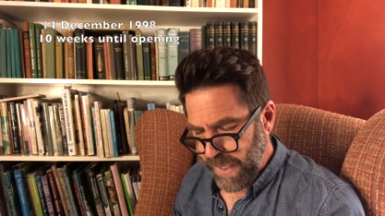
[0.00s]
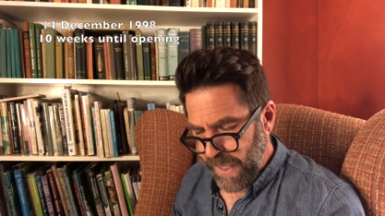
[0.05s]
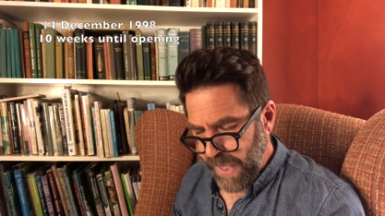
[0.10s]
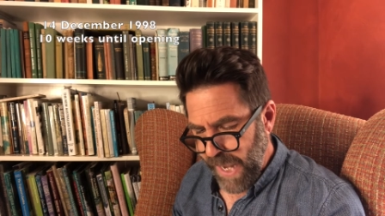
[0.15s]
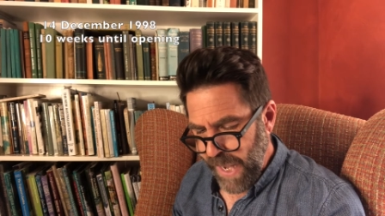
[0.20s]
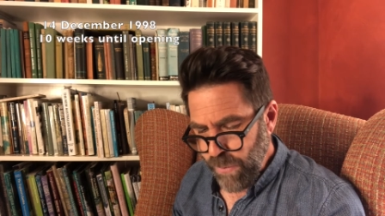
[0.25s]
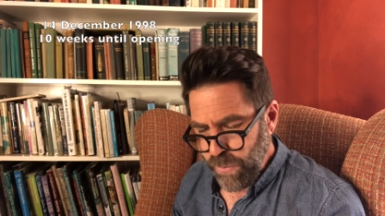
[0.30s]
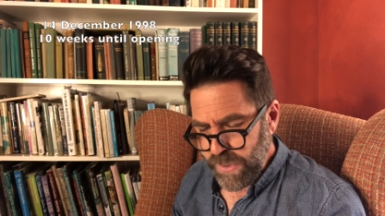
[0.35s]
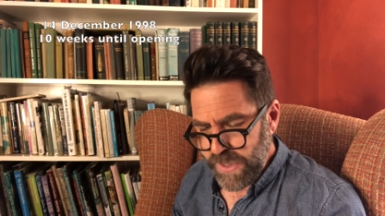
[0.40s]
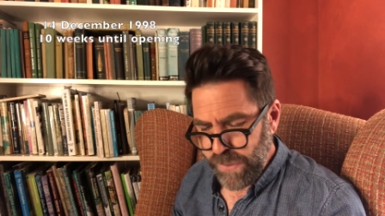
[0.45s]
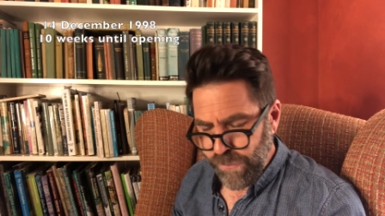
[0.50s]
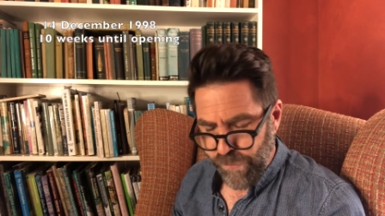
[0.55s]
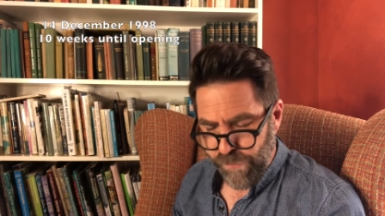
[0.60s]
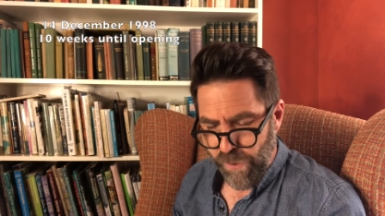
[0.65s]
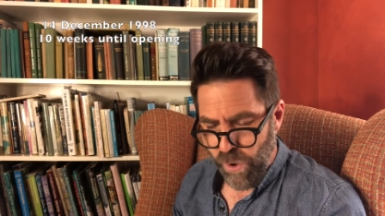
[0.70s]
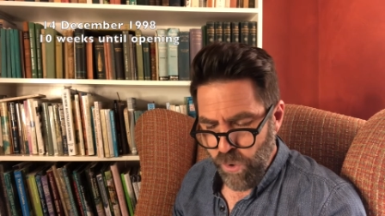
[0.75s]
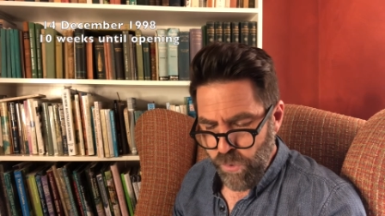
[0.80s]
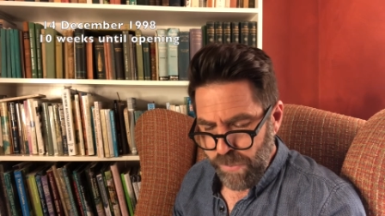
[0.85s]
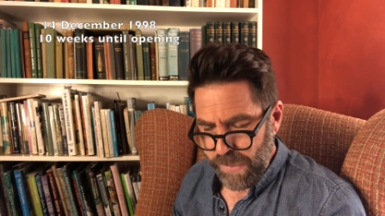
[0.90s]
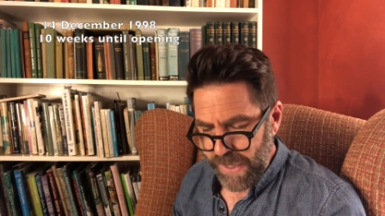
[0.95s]
It was
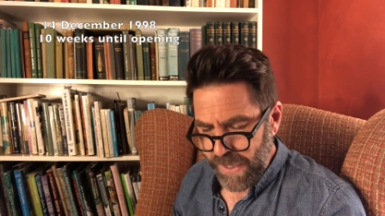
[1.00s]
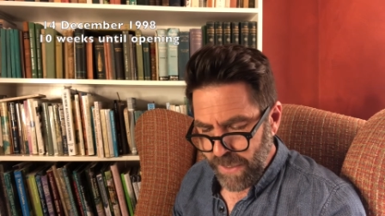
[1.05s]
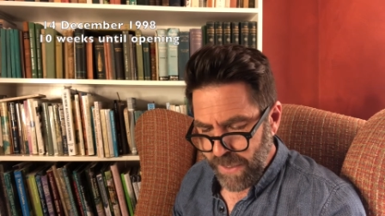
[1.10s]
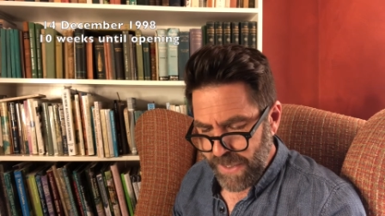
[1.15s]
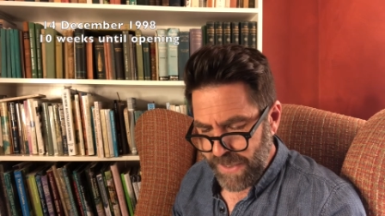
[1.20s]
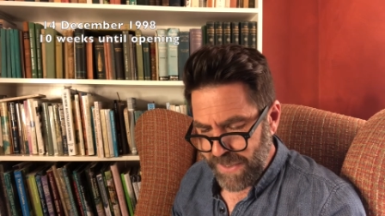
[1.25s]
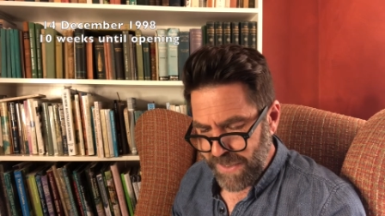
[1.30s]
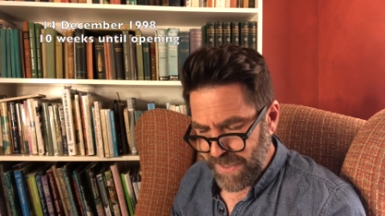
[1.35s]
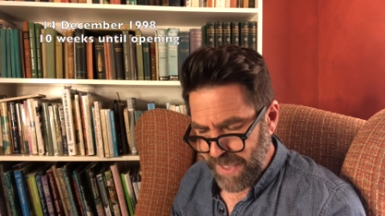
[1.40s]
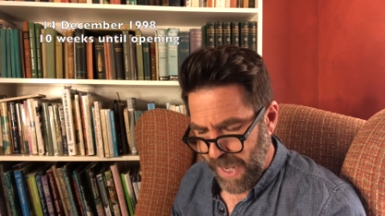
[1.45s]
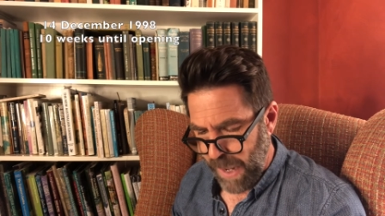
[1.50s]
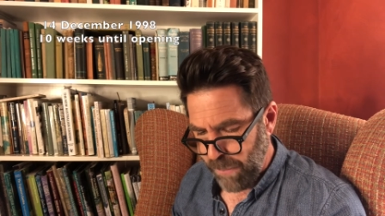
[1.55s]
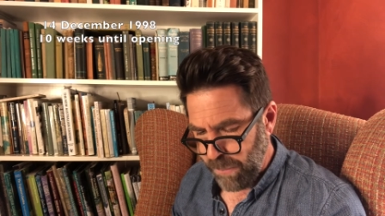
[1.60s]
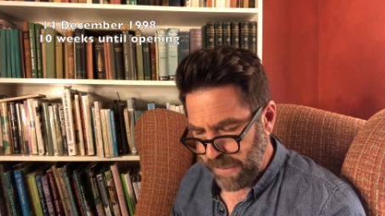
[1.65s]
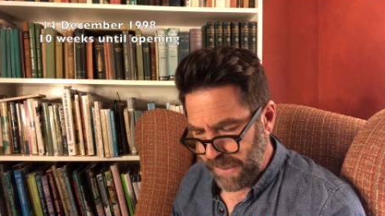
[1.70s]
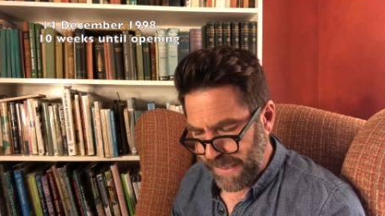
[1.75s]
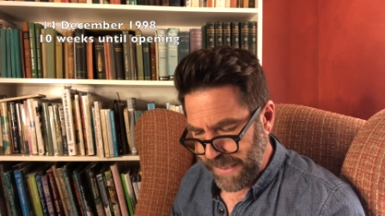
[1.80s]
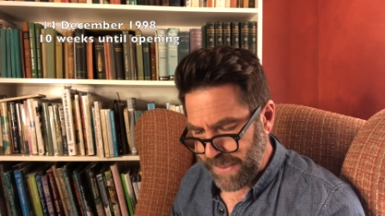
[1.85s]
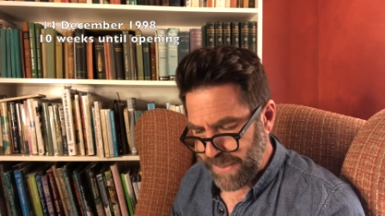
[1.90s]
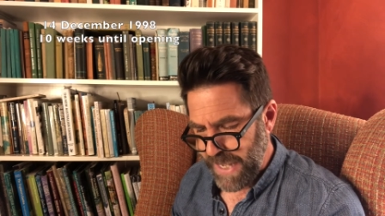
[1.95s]
foaming and
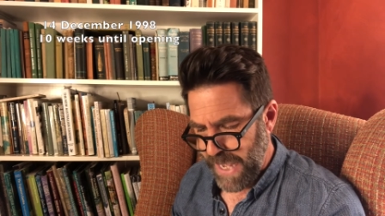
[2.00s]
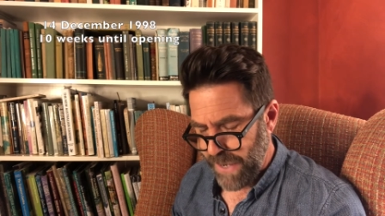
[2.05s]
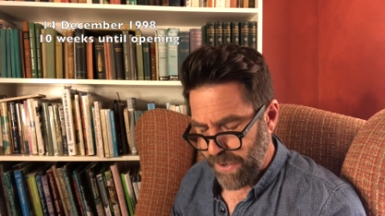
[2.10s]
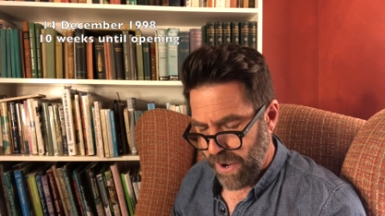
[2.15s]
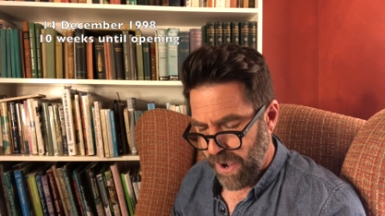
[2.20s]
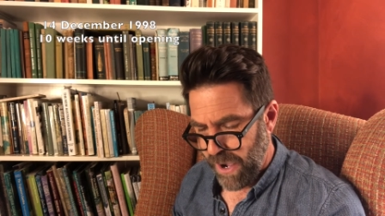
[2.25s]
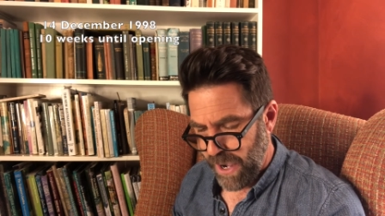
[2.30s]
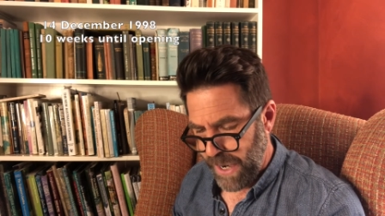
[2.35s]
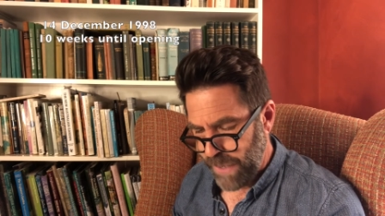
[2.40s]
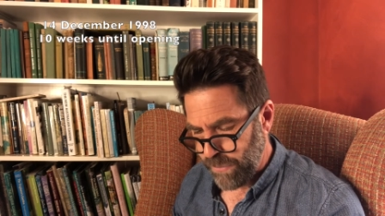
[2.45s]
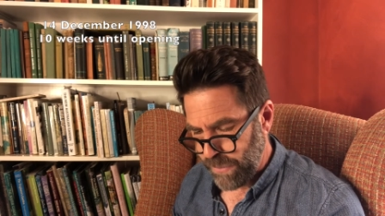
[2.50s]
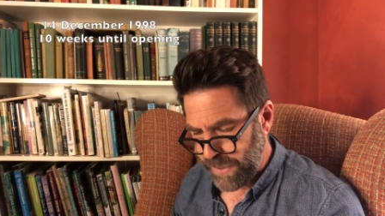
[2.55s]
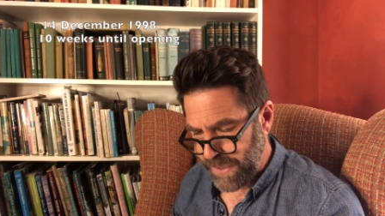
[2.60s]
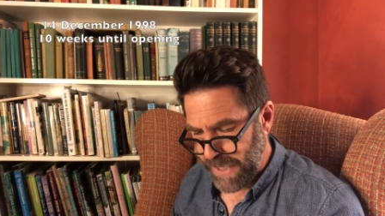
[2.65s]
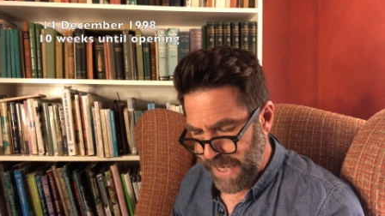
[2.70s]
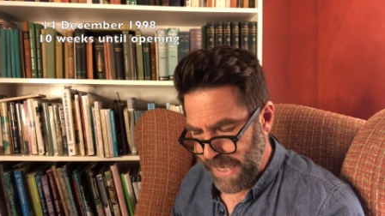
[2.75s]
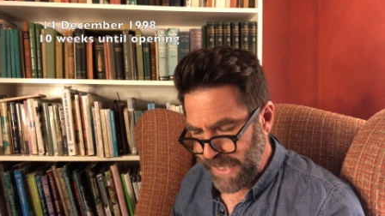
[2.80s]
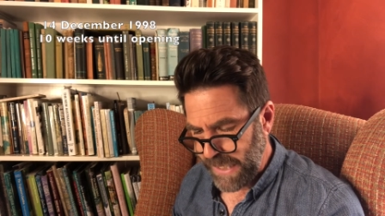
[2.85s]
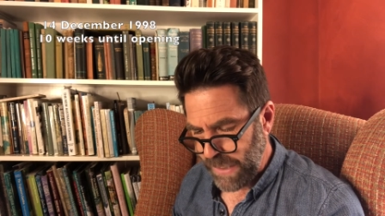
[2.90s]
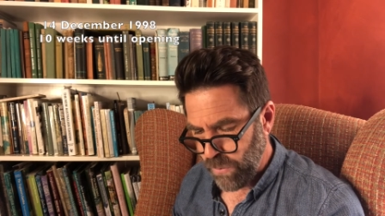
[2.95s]
tumbling down a high
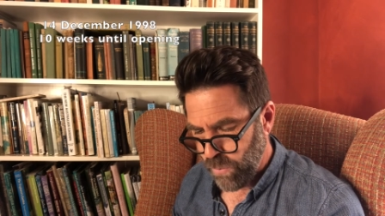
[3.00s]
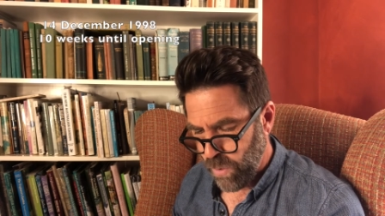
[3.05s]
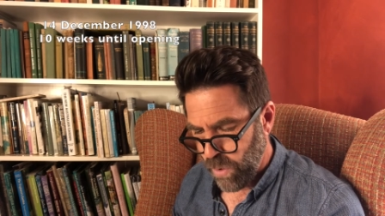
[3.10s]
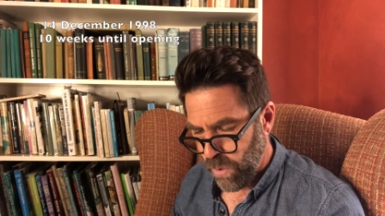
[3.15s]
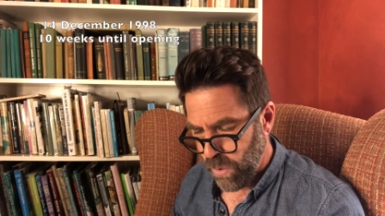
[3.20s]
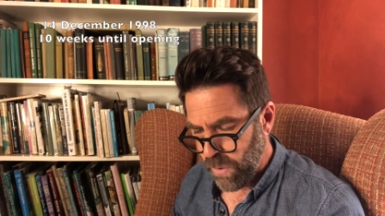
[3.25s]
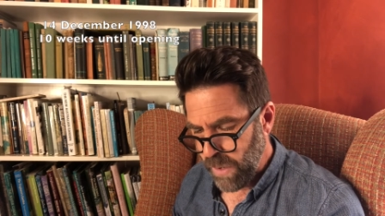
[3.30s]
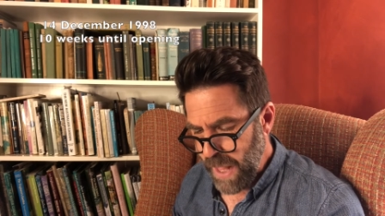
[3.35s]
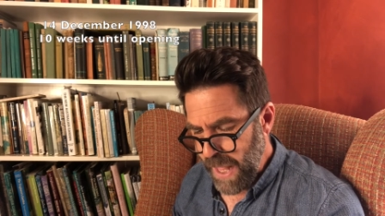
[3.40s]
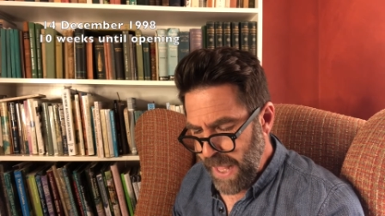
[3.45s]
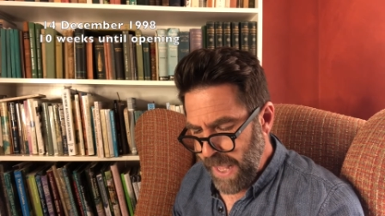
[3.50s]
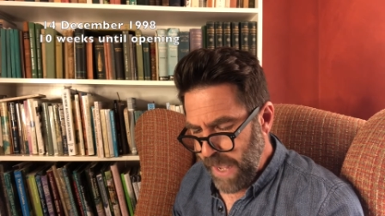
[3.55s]
retaining wall